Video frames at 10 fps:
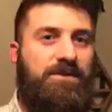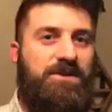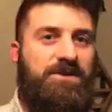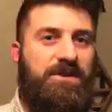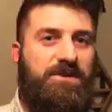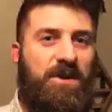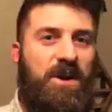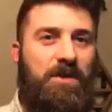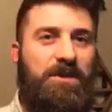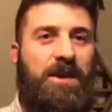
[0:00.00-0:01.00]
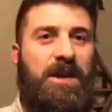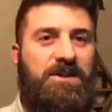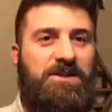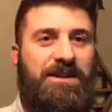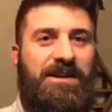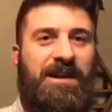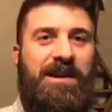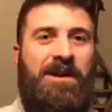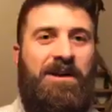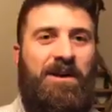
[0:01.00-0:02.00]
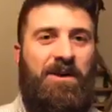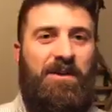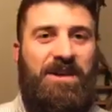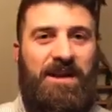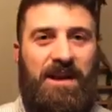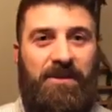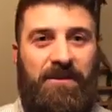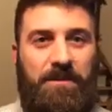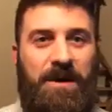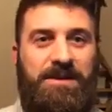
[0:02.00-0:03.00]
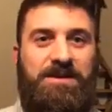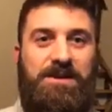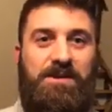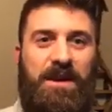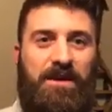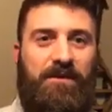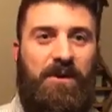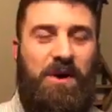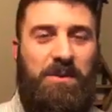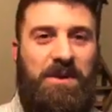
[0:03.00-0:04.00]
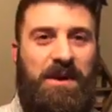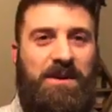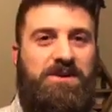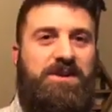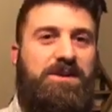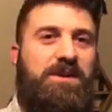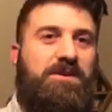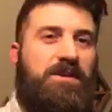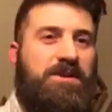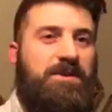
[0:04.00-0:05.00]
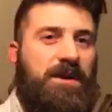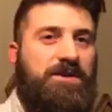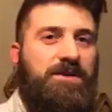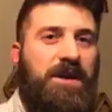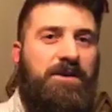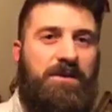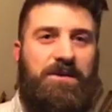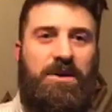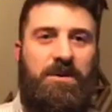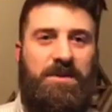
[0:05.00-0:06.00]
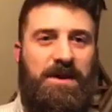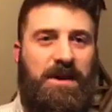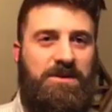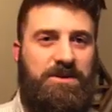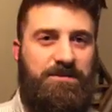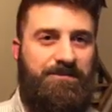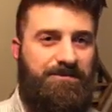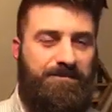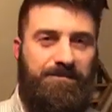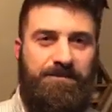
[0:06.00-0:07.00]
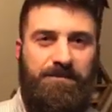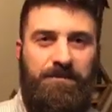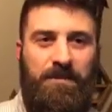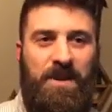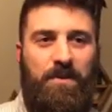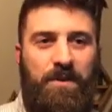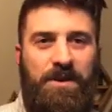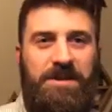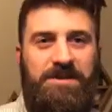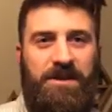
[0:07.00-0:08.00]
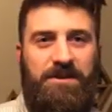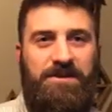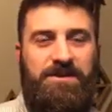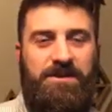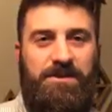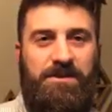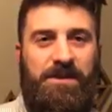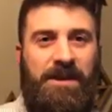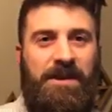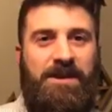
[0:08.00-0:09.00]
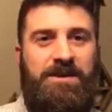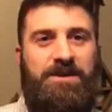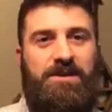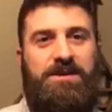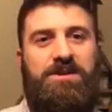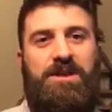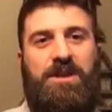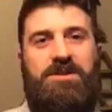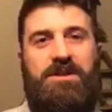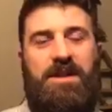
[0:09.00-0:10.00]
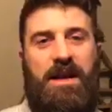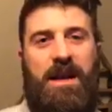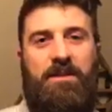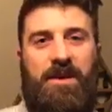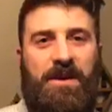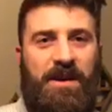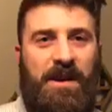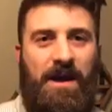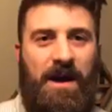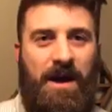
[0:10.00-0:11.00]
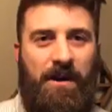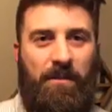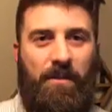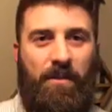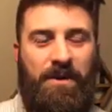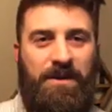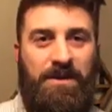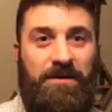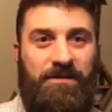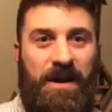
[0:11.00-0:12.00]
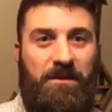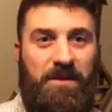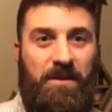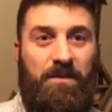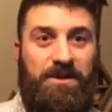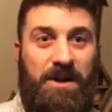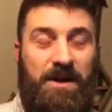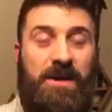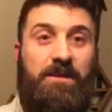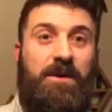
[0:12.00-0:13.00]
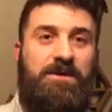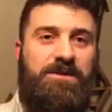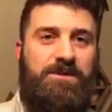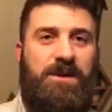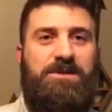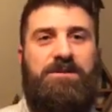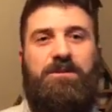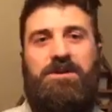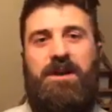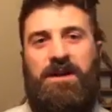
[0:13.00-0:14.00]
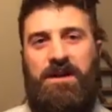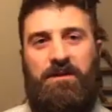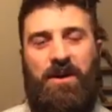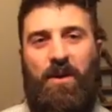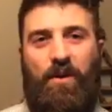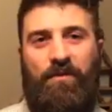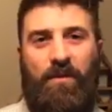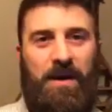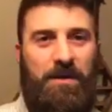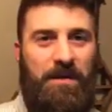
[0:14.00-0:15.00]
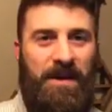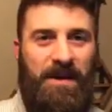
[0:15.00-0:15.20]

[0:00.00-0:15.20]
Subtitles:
just this calm connection. When they get off the bus and you have a calm connection, and then you end your night with calm connection, it really starts to change the dynamic within the family when we're talking about stress and we're talking about overwhelm